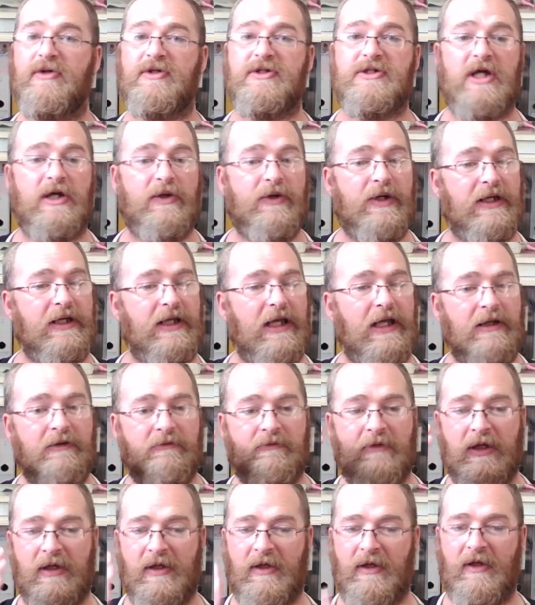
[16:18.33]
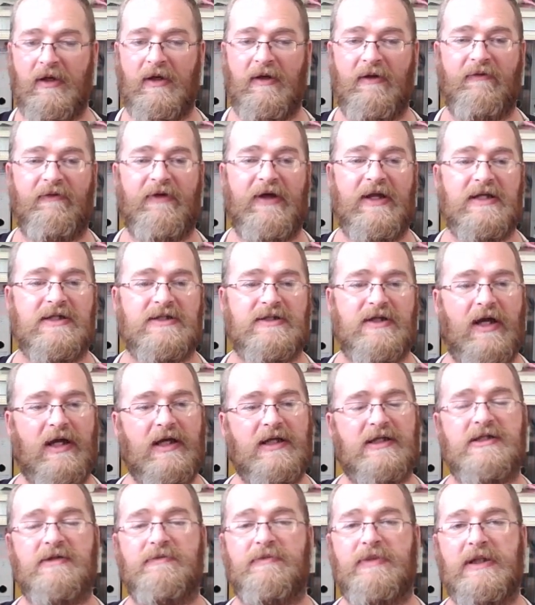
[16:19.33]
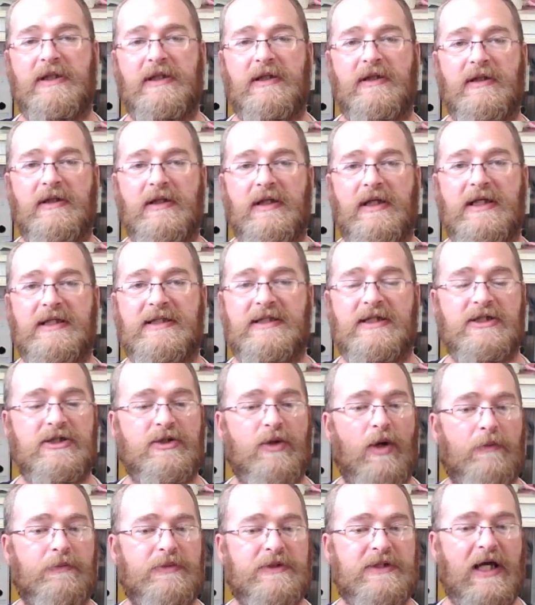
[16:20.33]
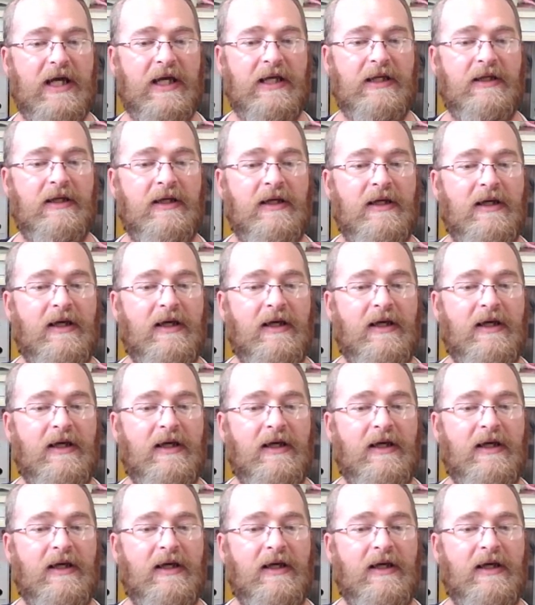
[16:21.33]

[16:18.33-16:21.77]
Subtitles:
So again, that is going to be easy to obtain.